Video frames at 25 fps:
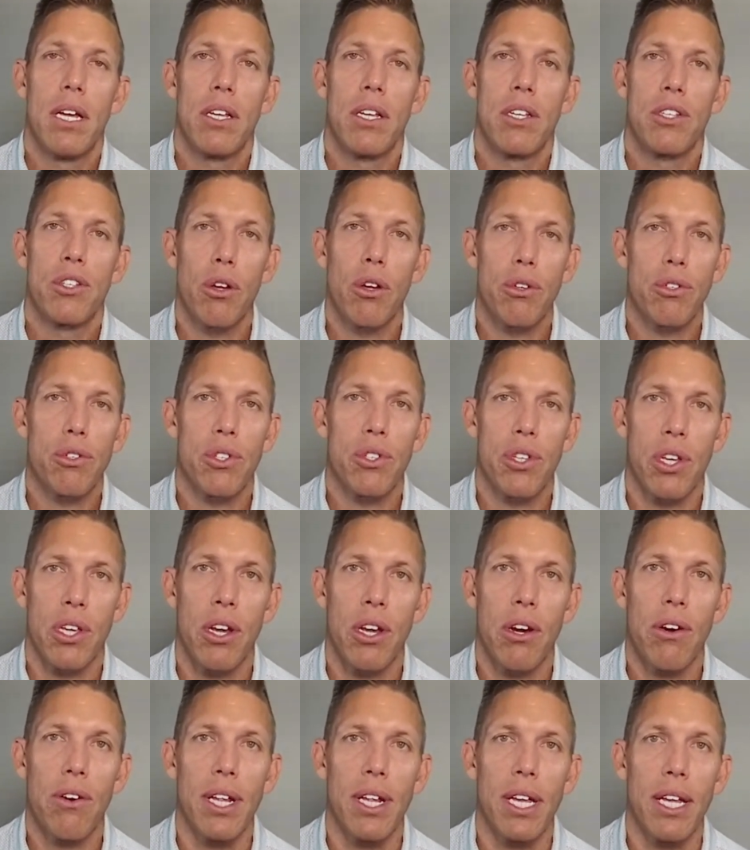Social
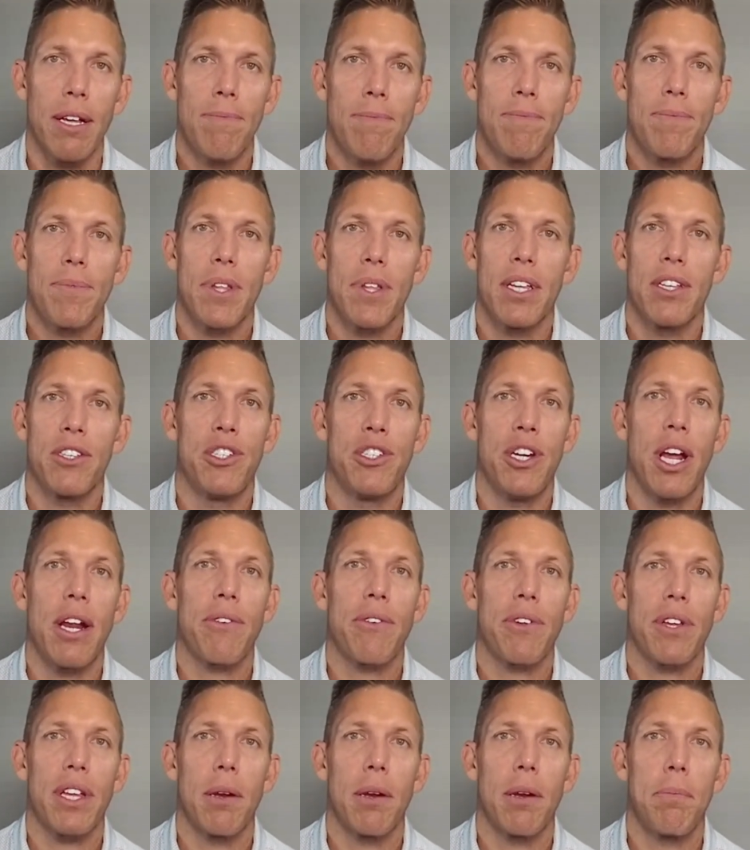Security is
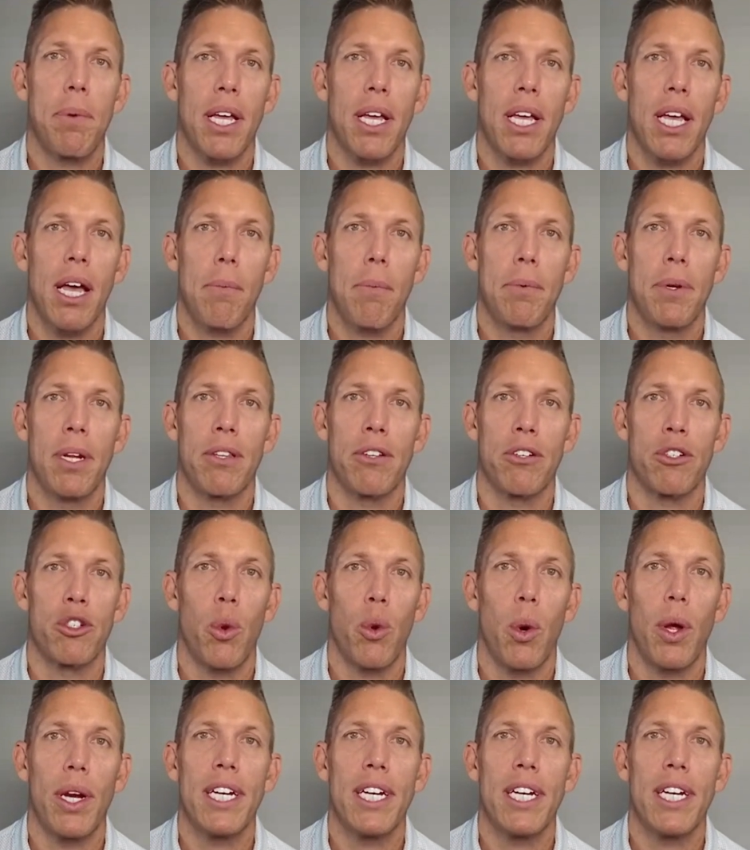generally going to pick up another
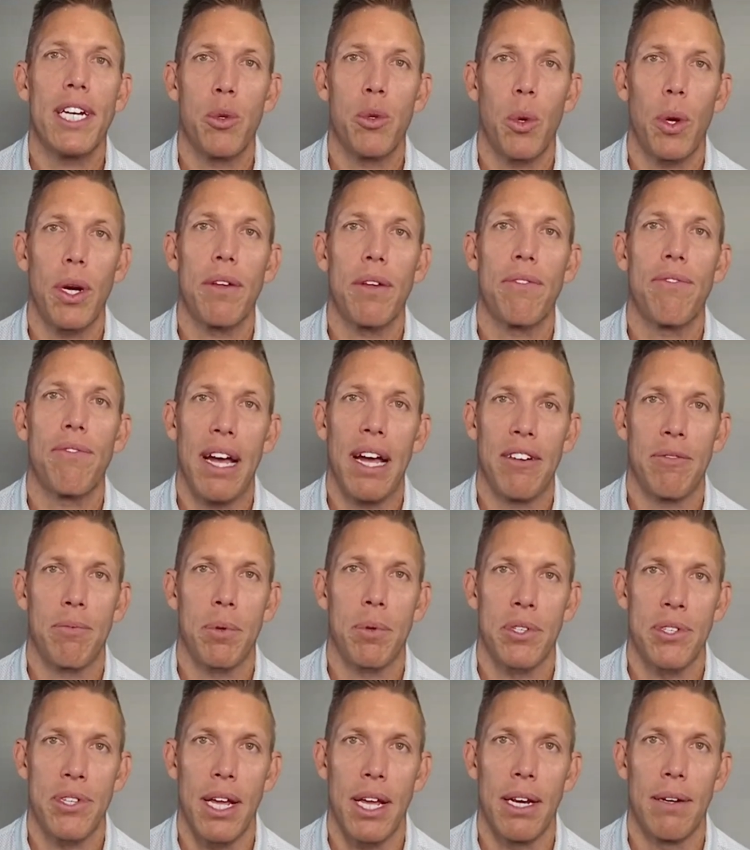20 to
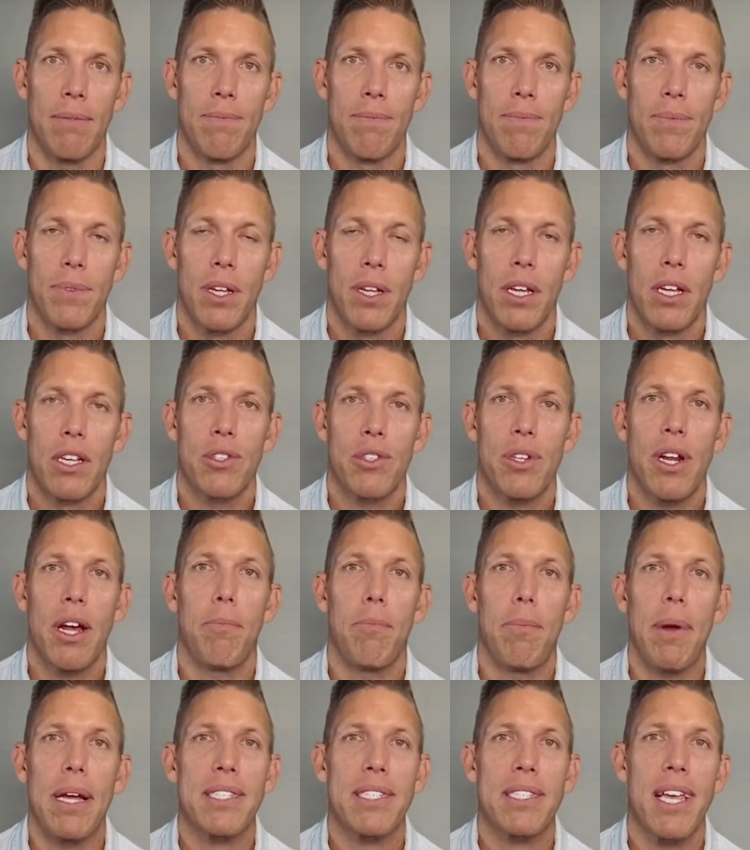25%. So now
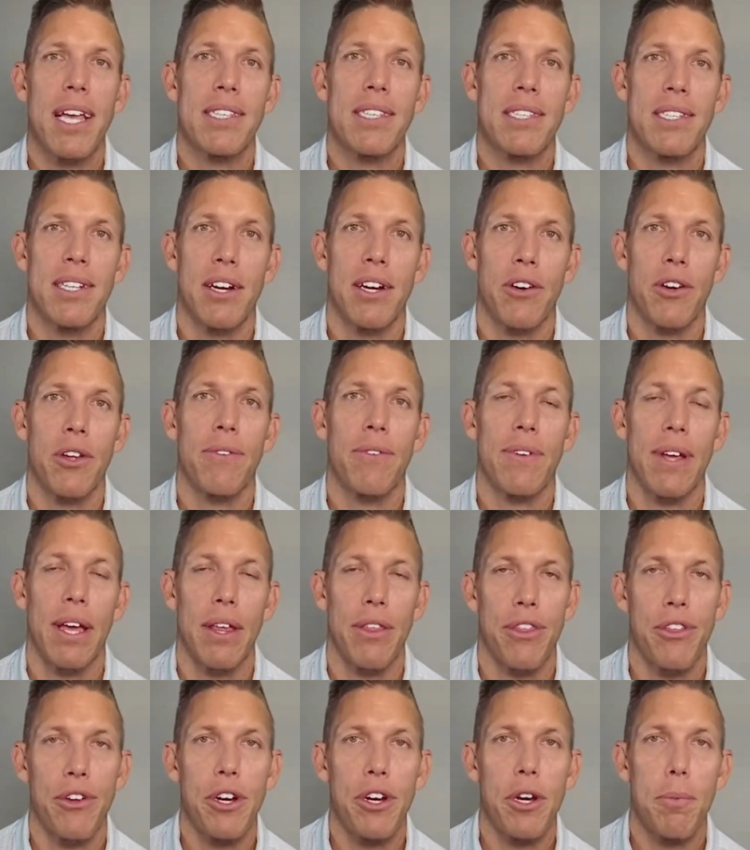best case scenario, you've got
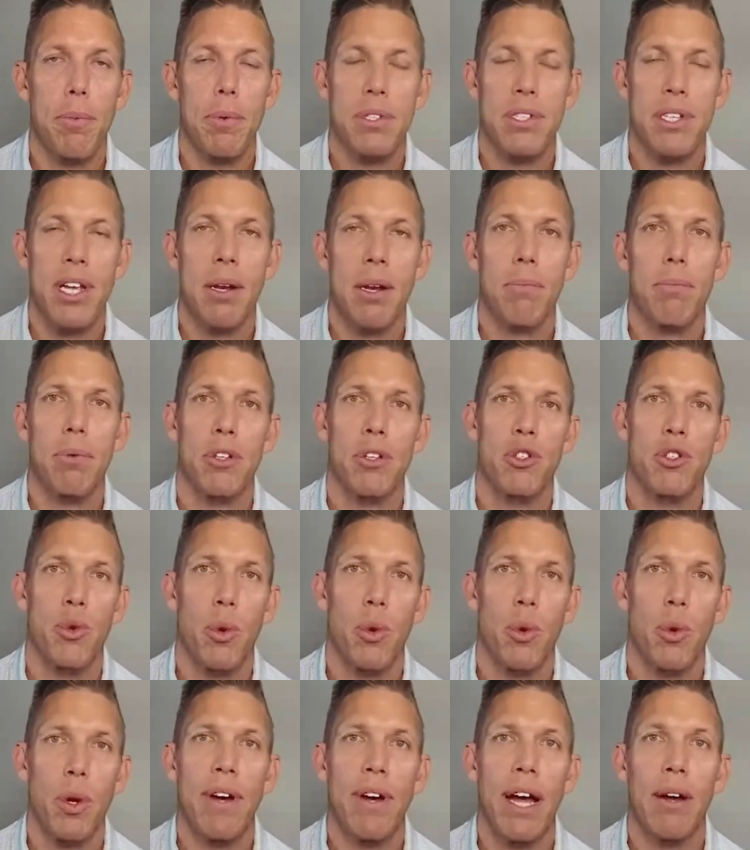30% plus
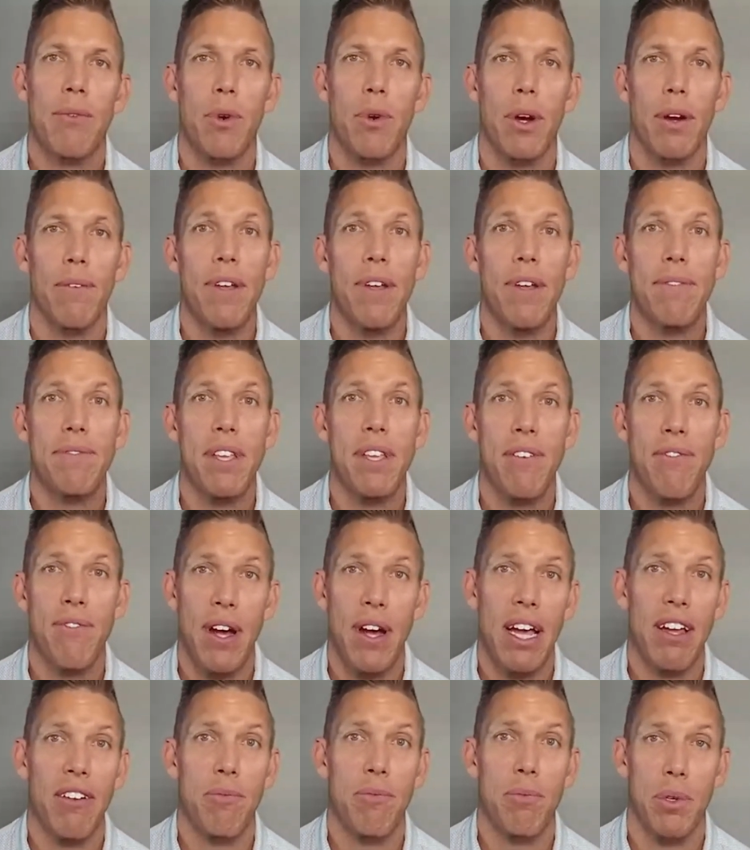25, we're at
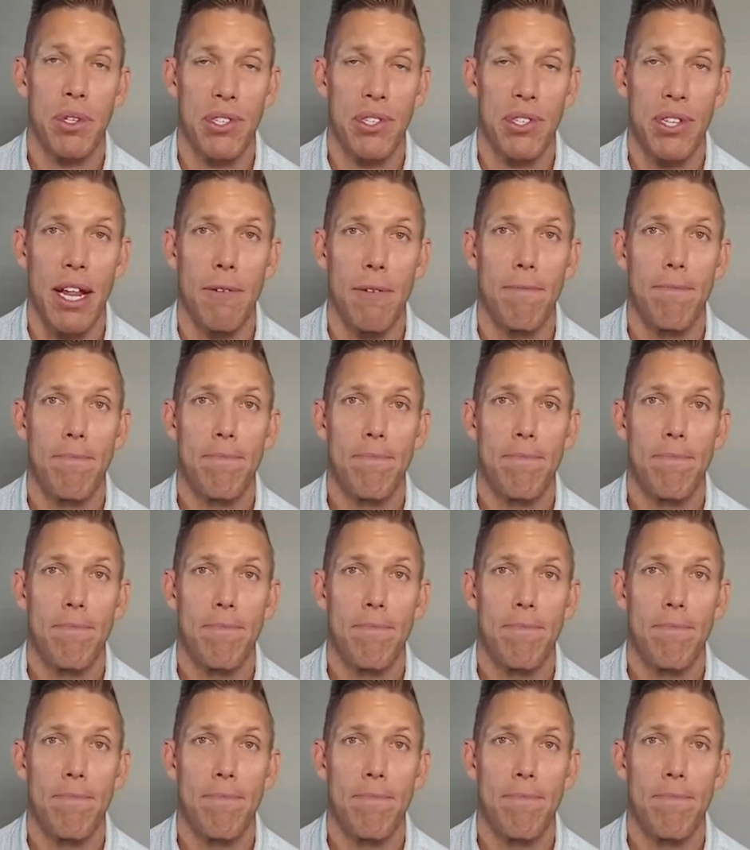55%.